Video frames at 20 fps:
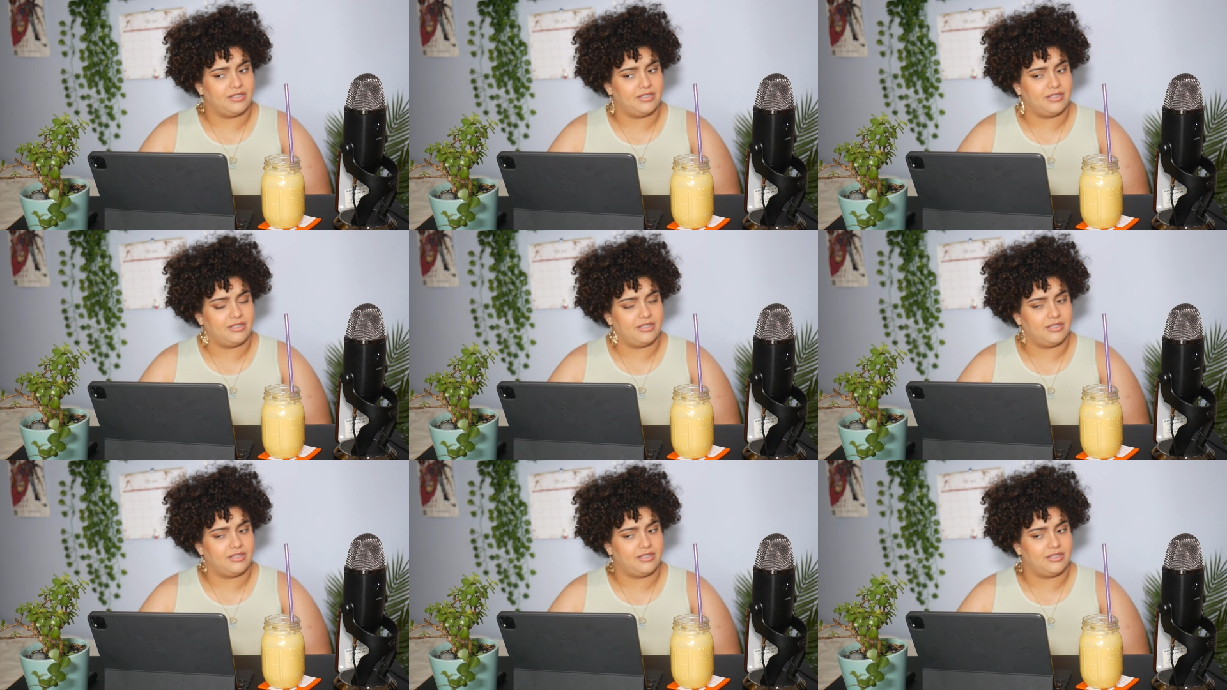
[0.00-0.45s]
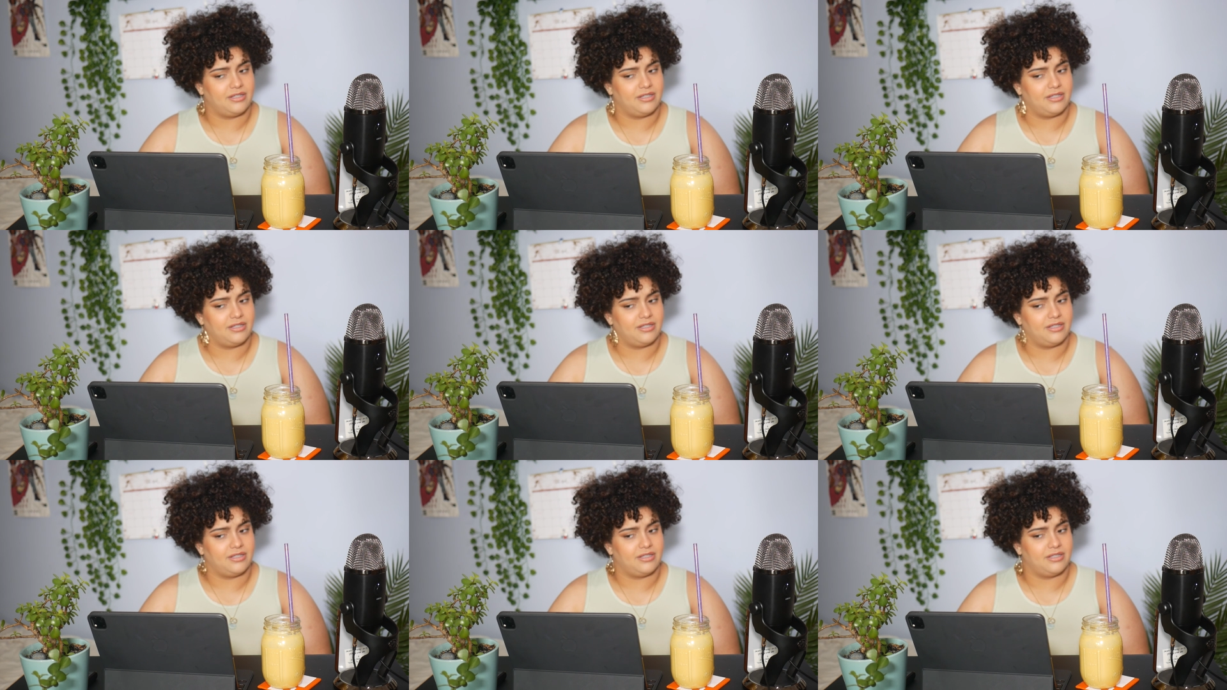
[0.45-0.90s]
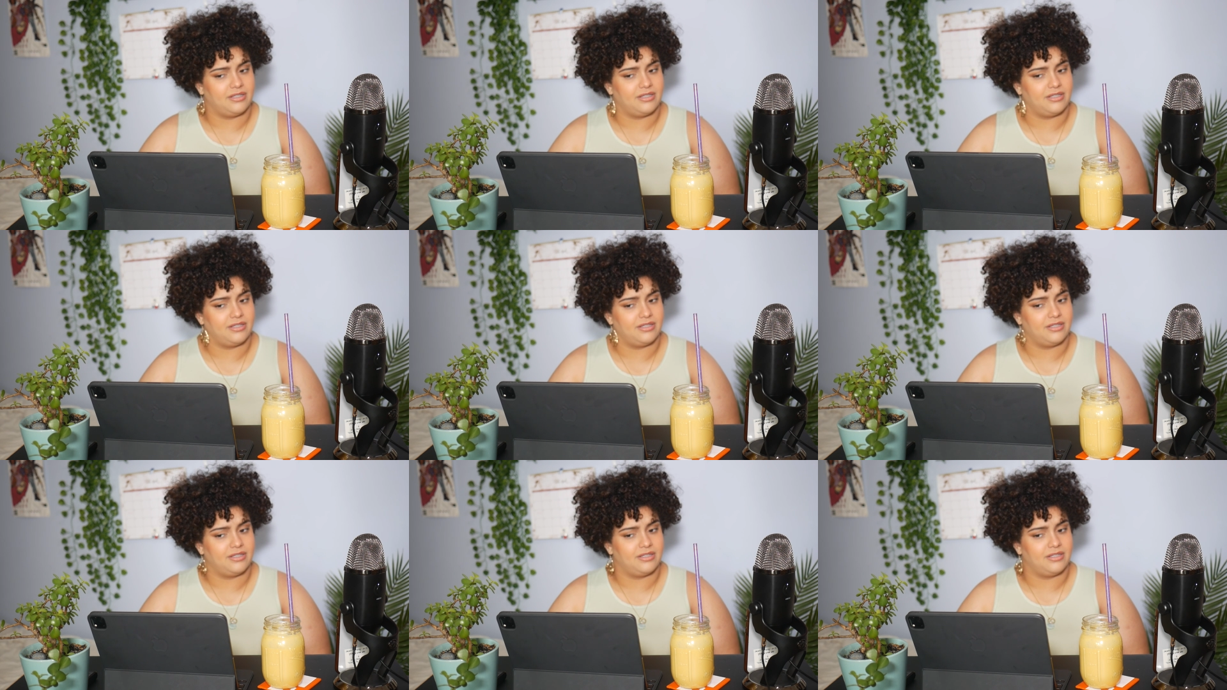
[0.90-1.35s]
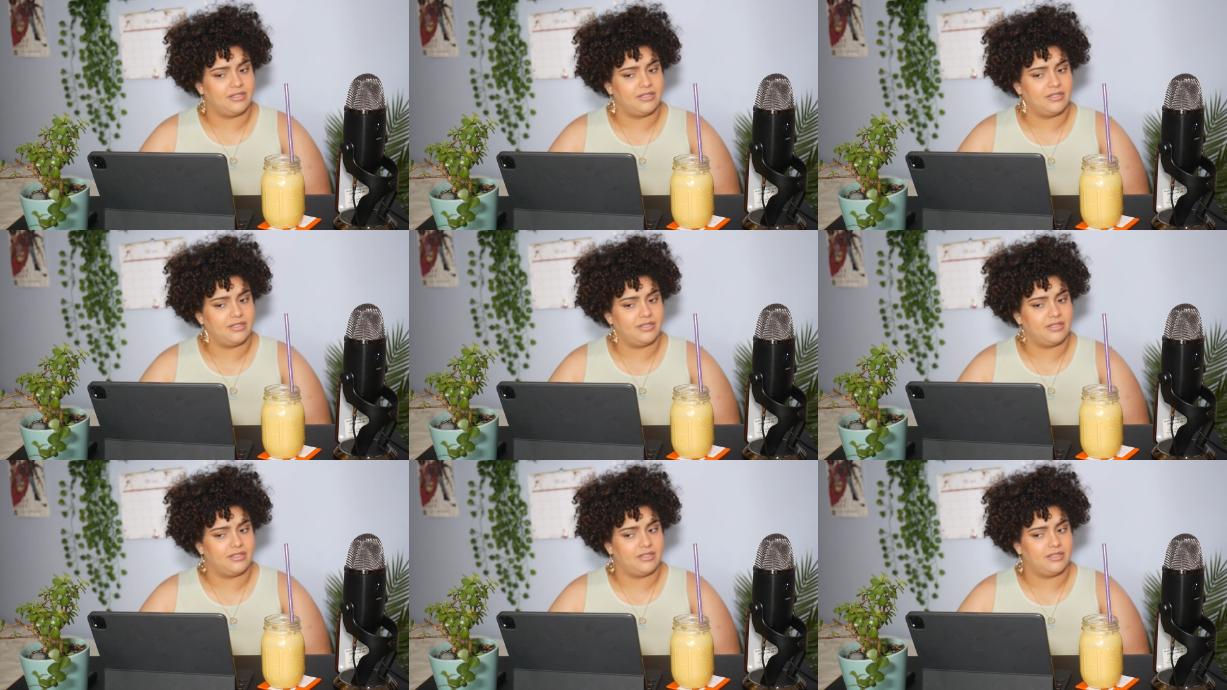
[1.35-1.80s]

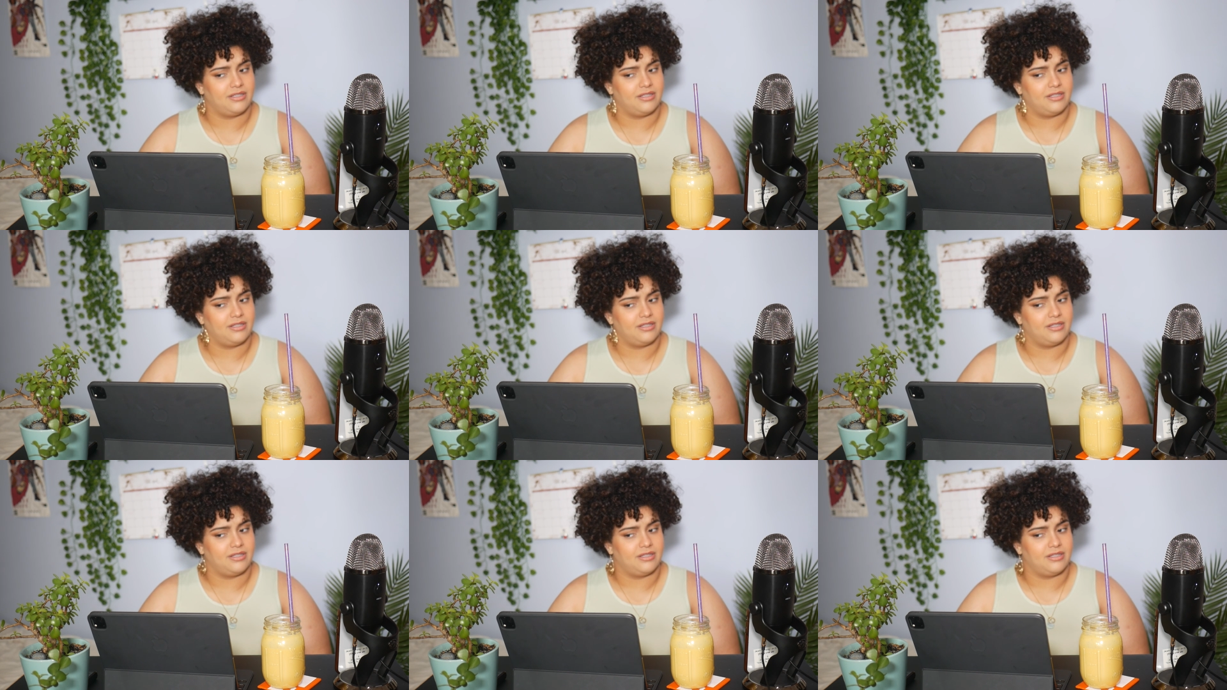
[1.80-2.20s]
Nothing is said.